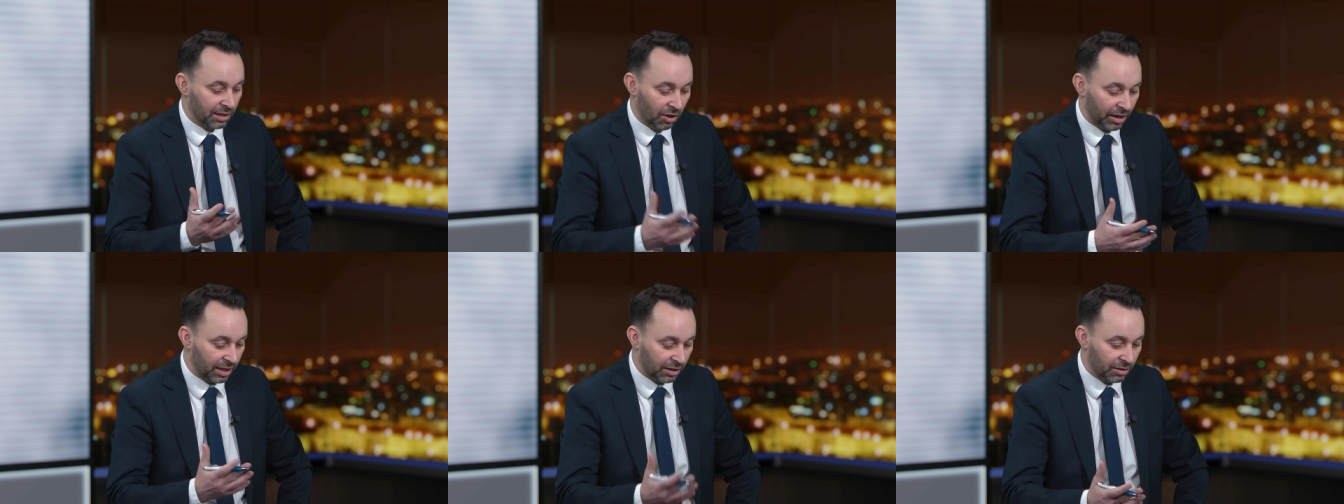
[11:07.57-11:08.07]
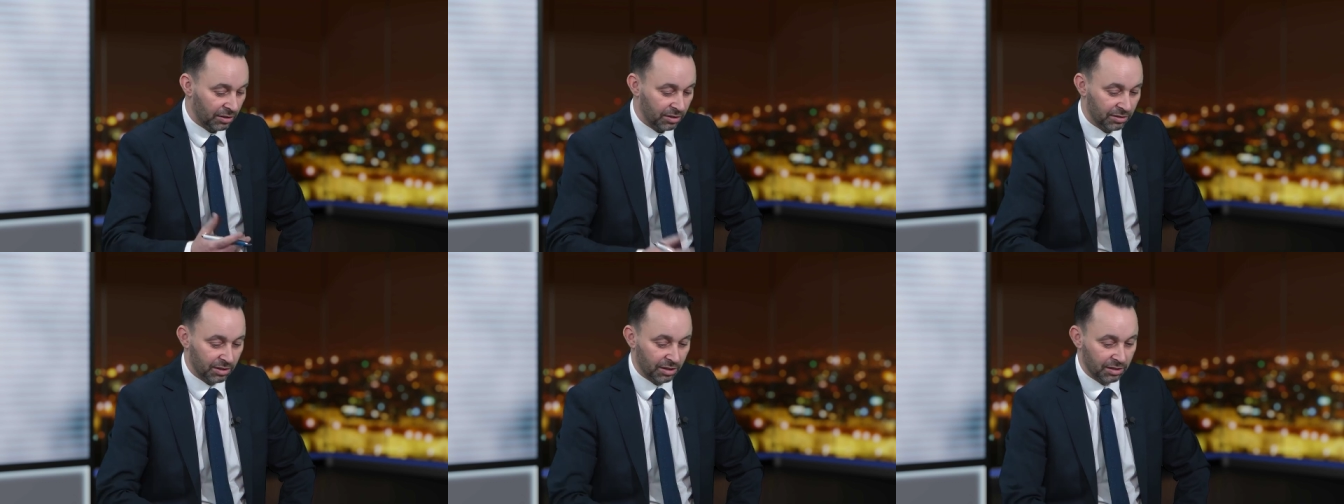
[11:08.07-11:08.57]

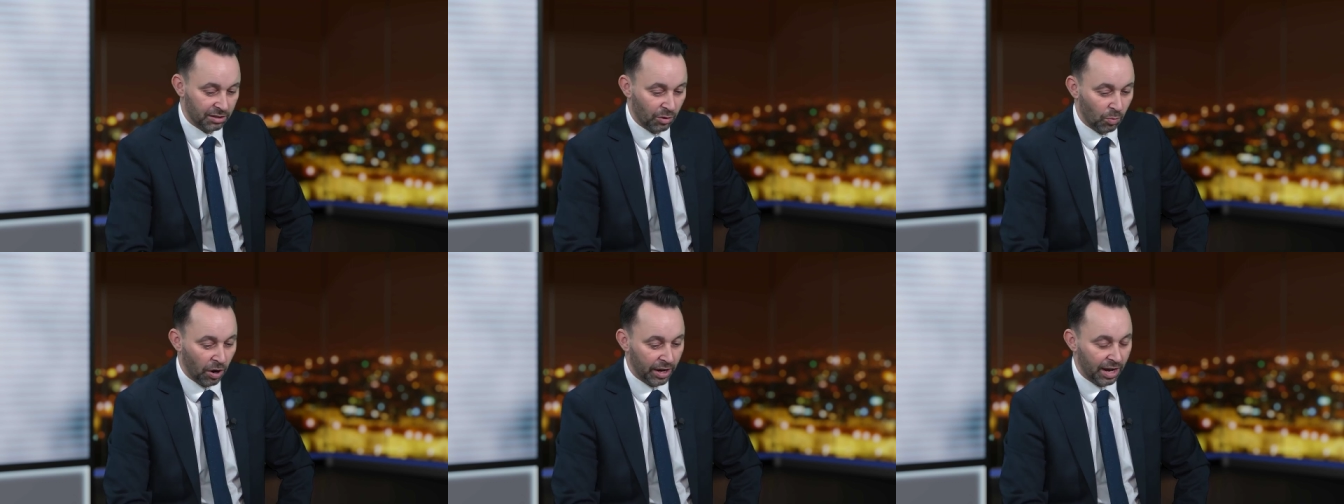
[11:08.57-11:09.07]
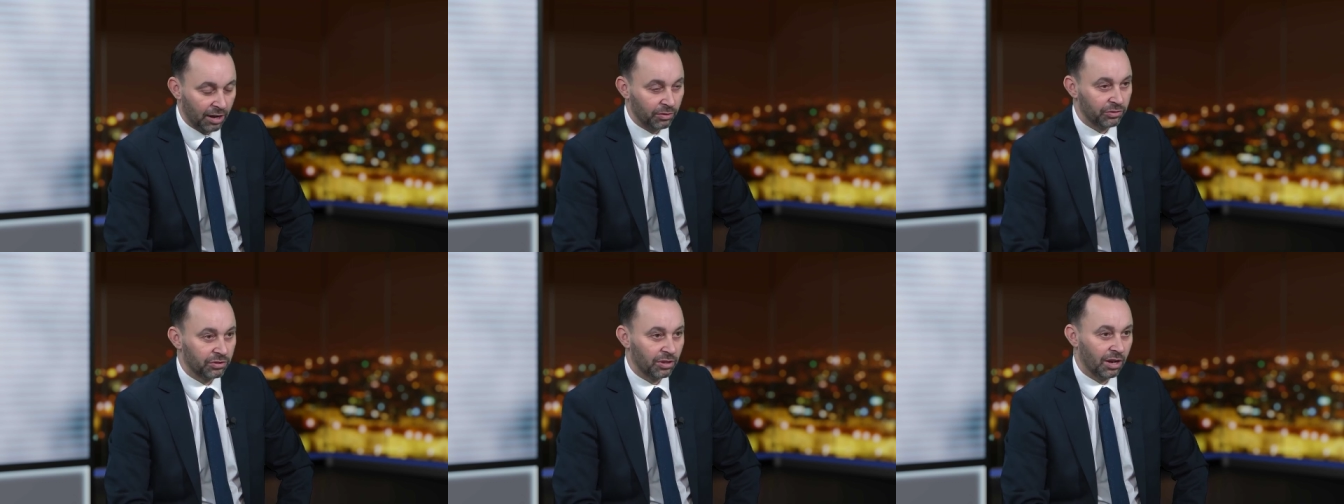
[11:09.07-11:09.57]
likelihood that the White
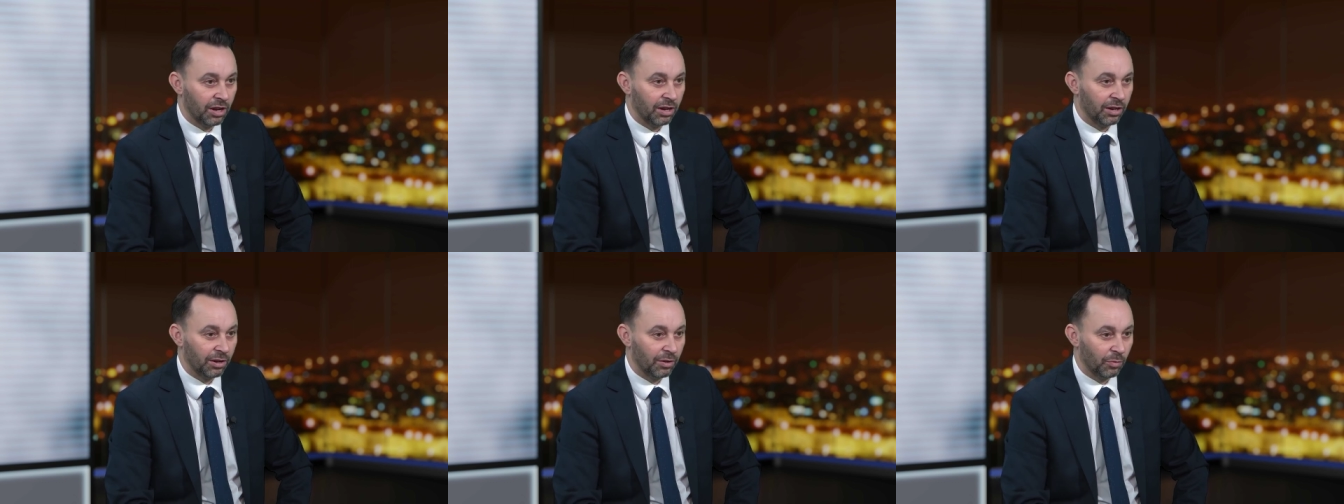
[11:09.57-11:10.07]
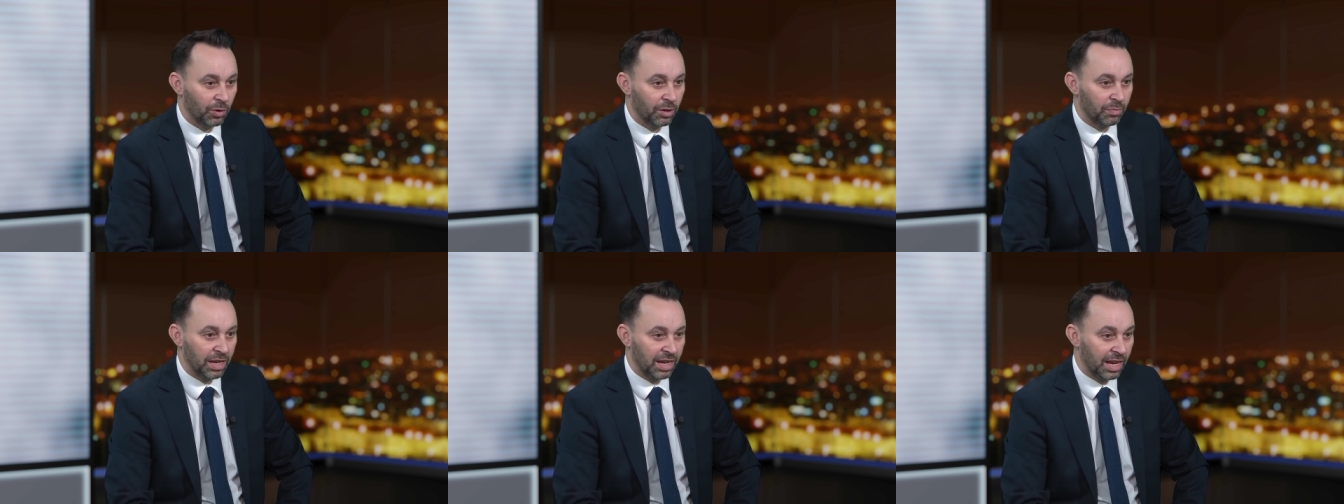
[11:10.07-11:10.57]
House uh, would
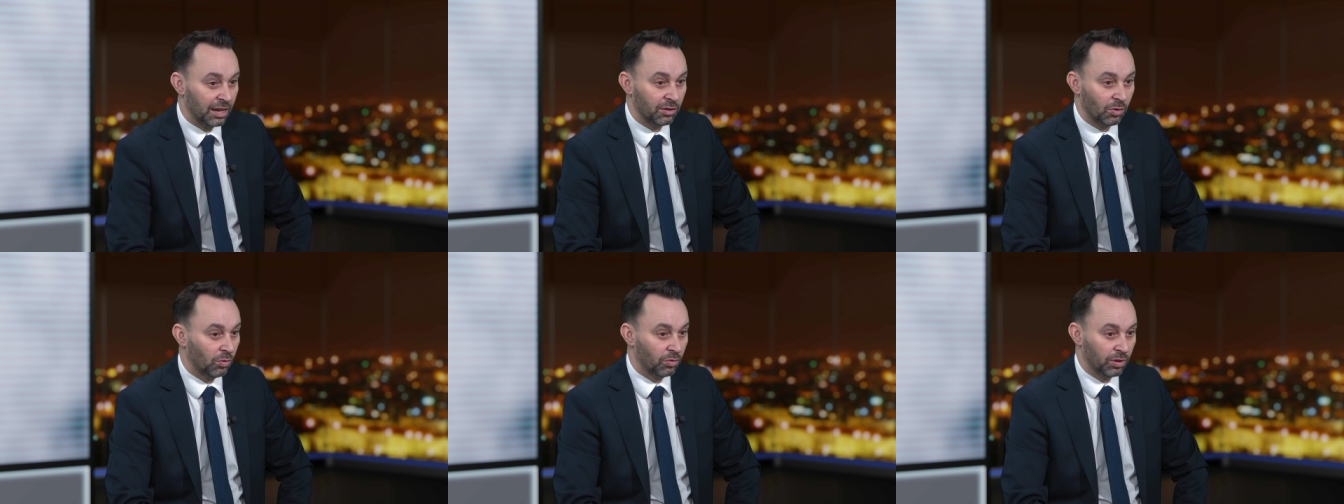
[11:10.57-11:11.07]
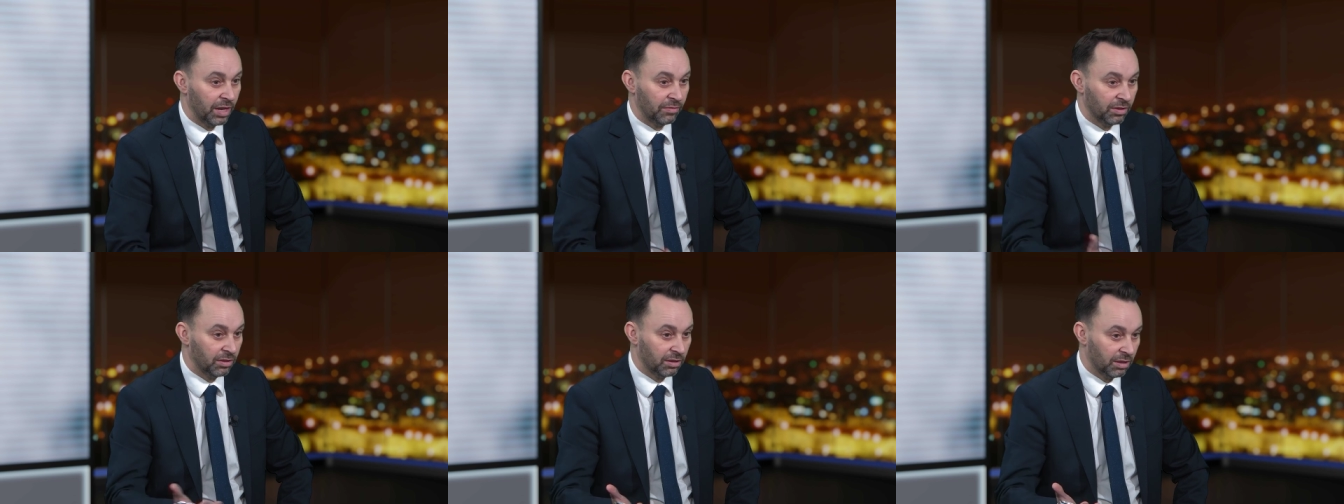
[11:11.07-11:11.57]
have been hit or
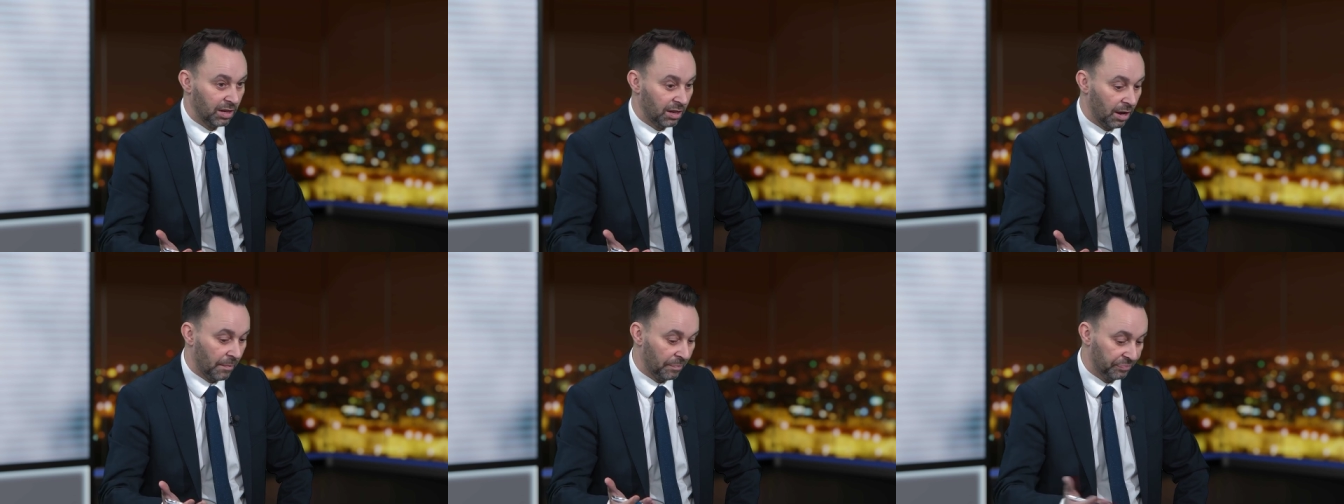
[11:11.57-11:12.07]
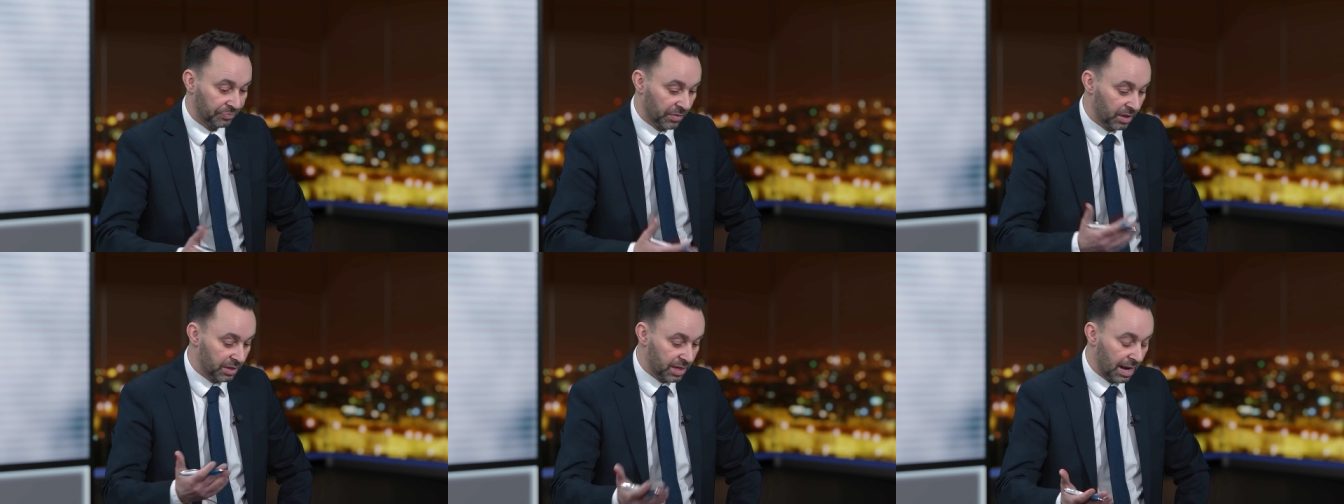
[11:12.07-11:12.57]
even the um,
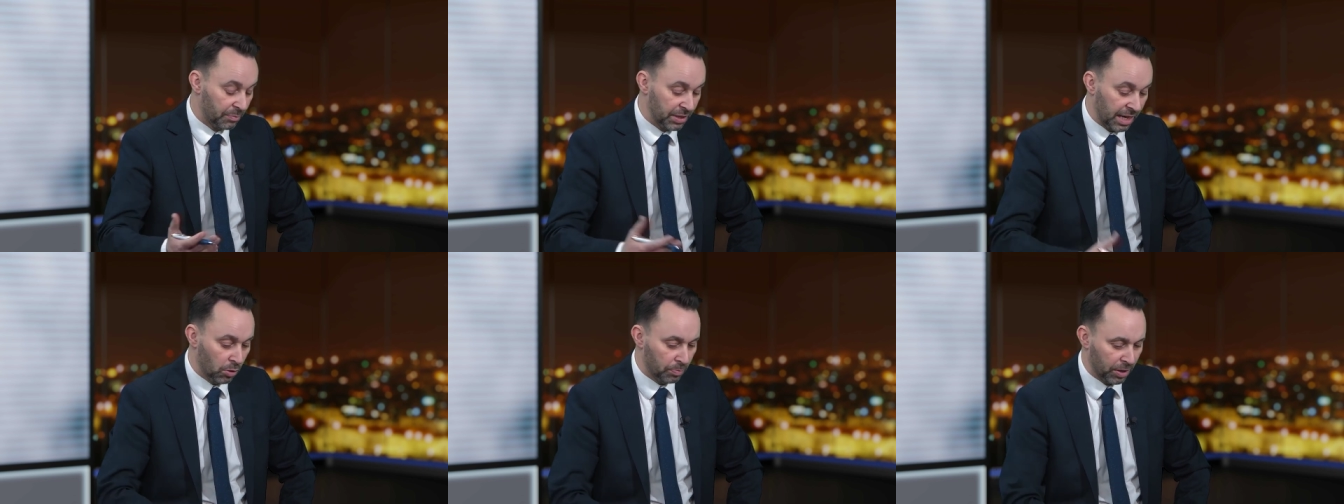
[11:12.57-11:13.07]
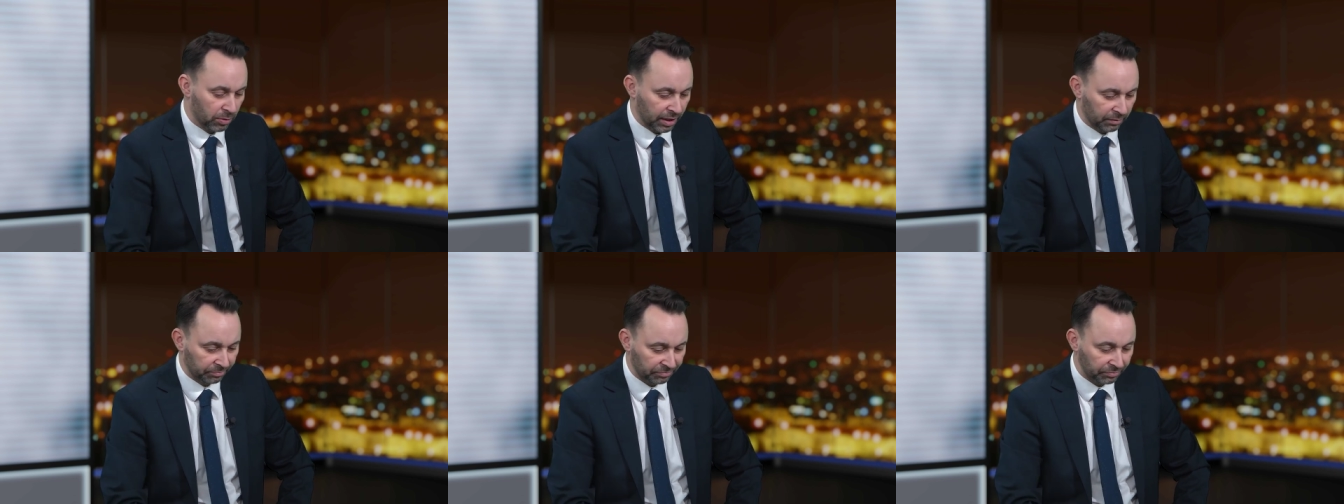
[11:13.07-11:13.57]
Capitol Hill building.